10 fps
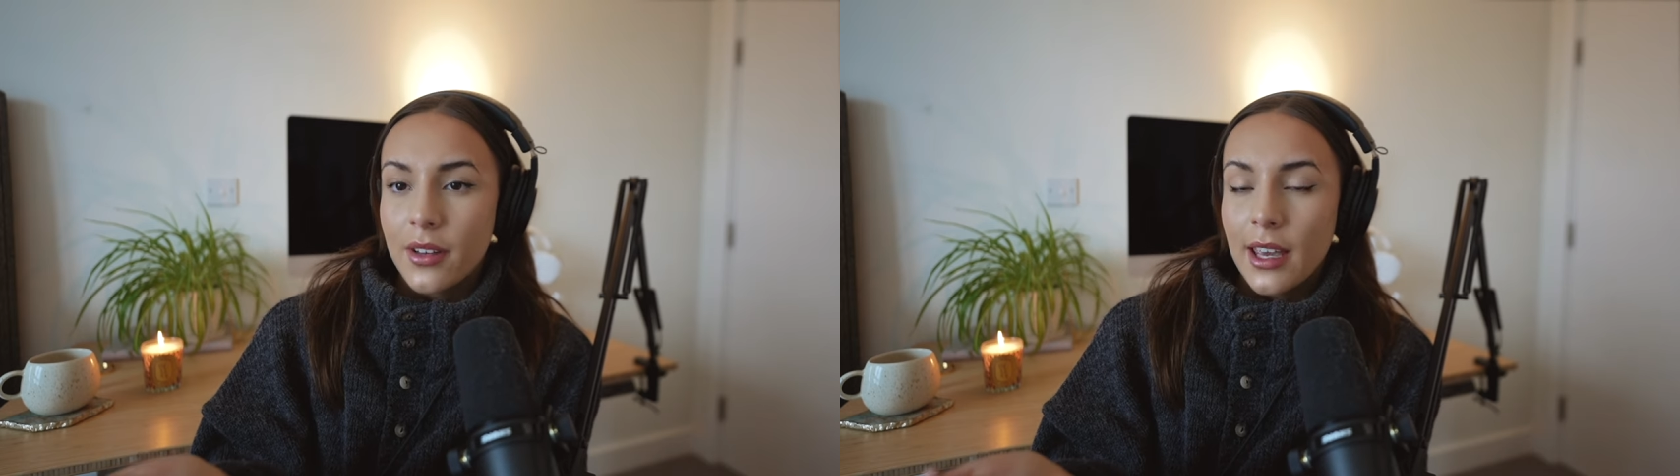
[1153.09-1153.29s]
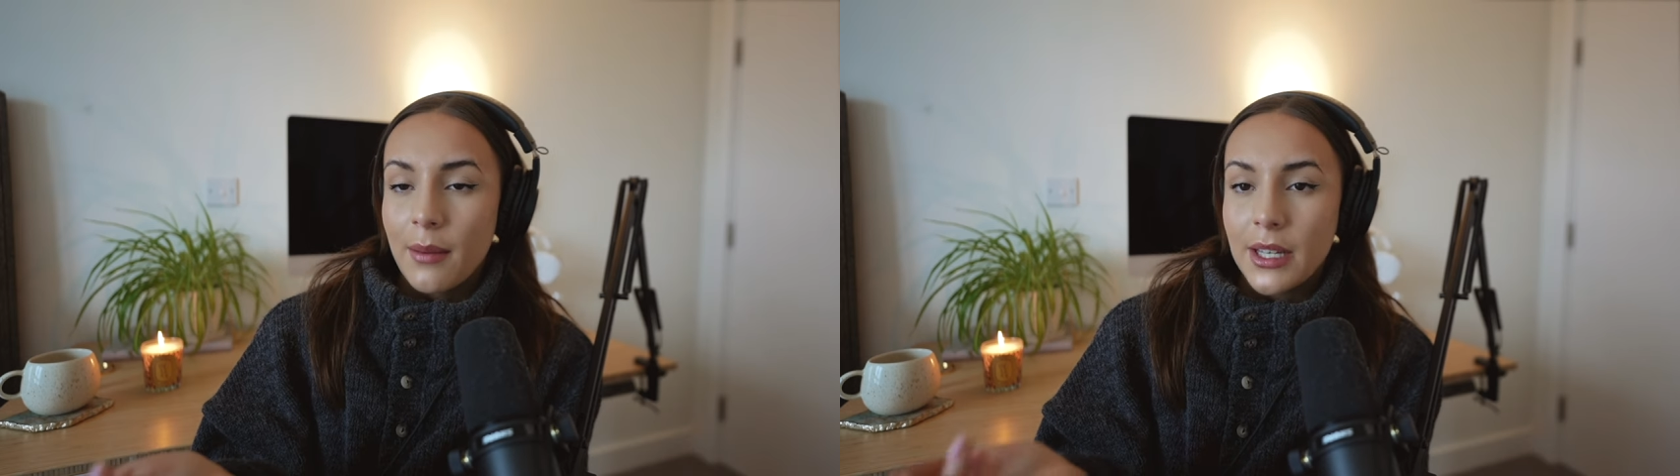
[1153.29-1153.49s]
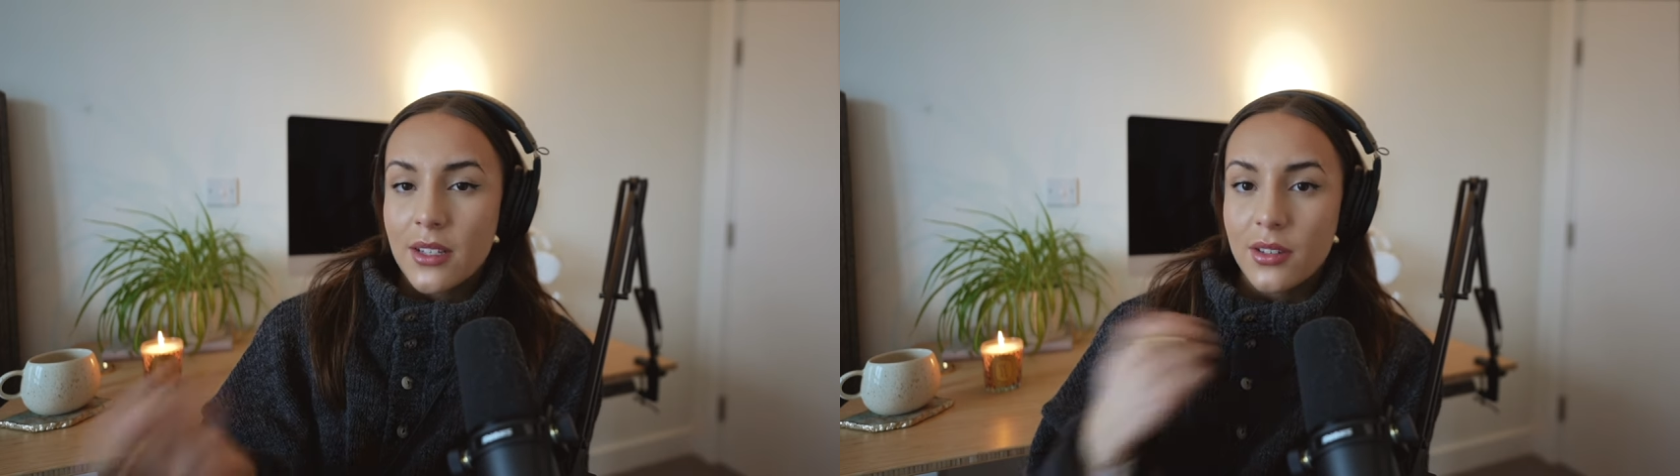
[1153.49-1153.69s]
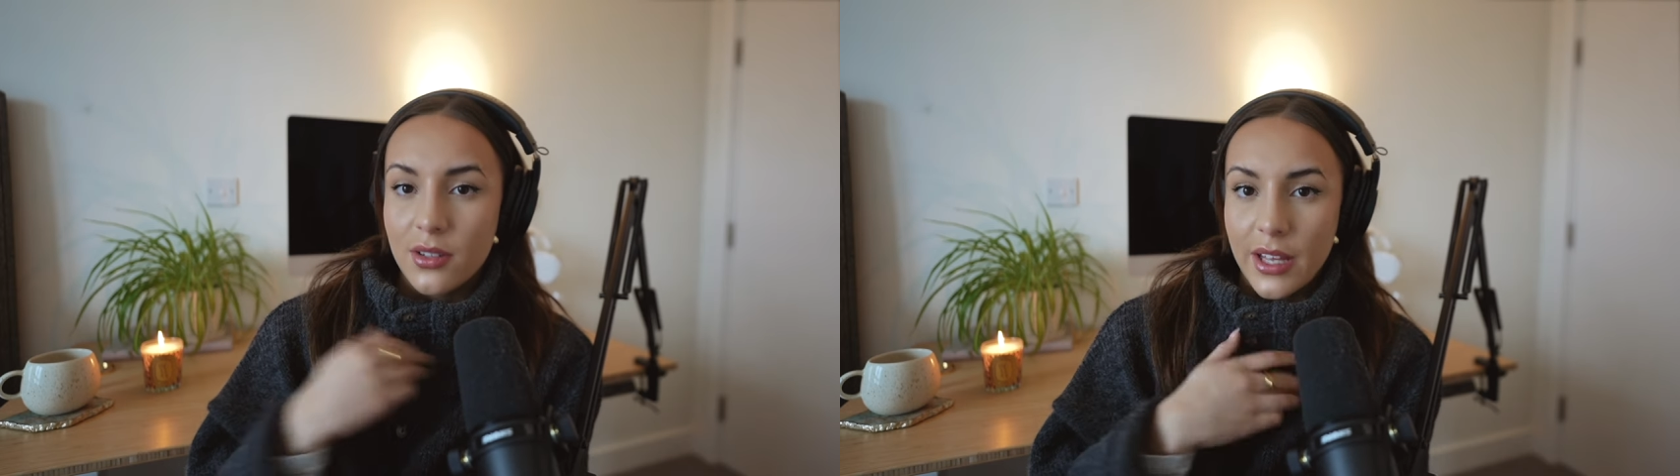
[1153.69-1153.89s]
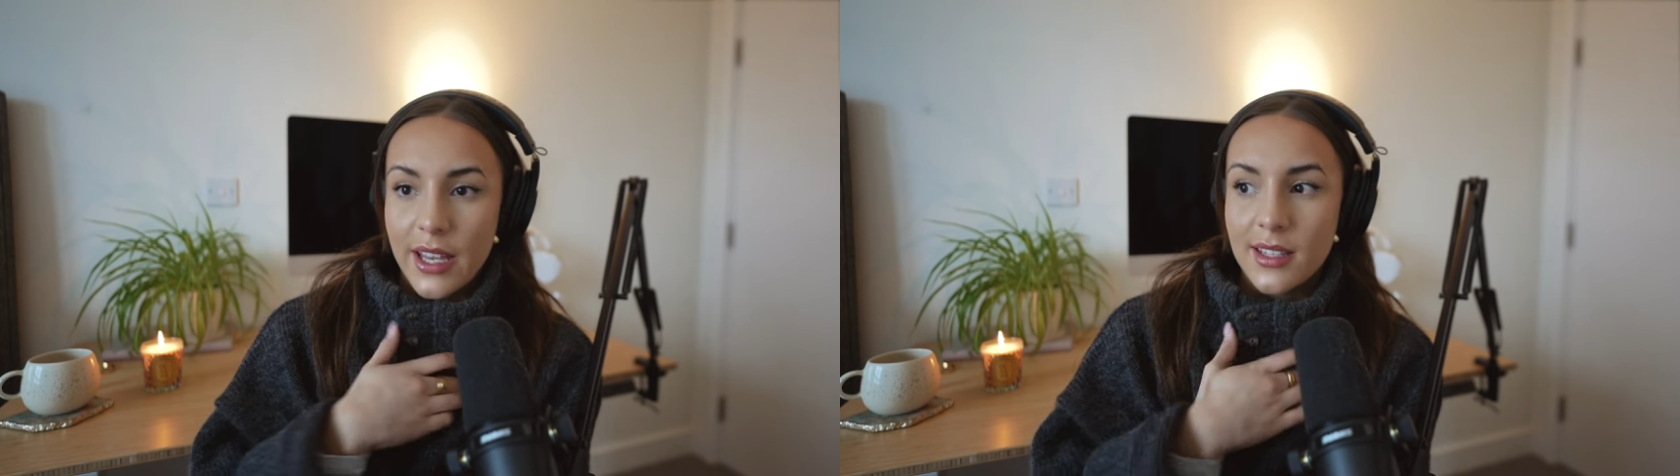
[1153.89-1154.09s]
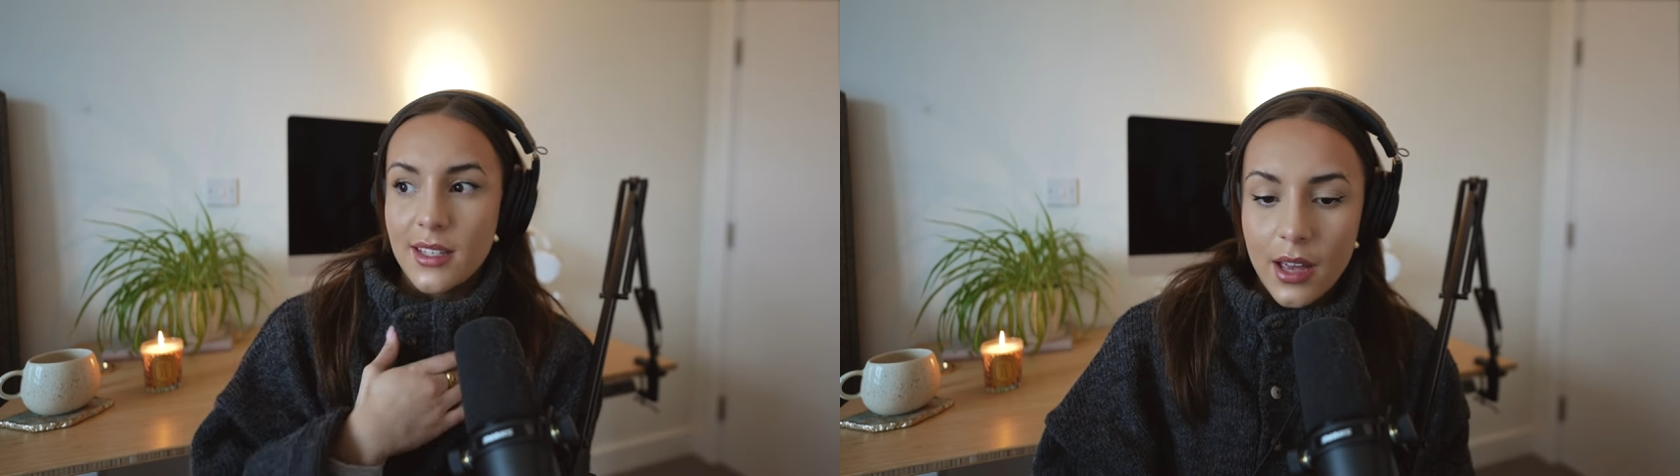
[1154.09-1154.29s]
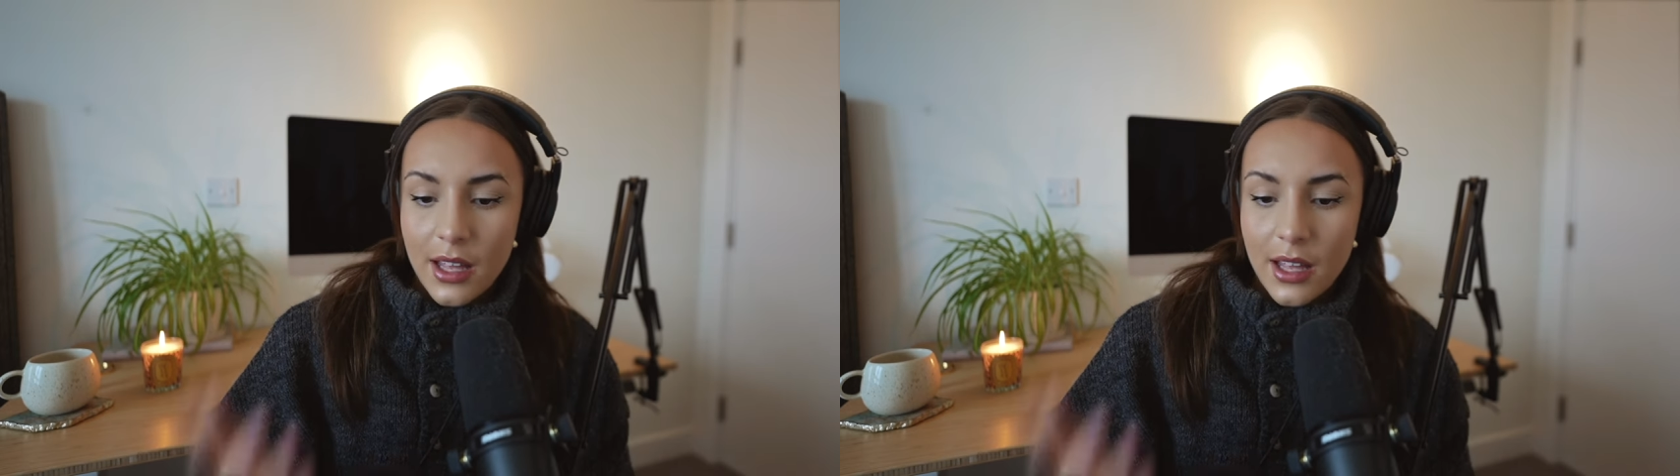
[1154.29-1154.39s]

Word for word: looking at my to-do list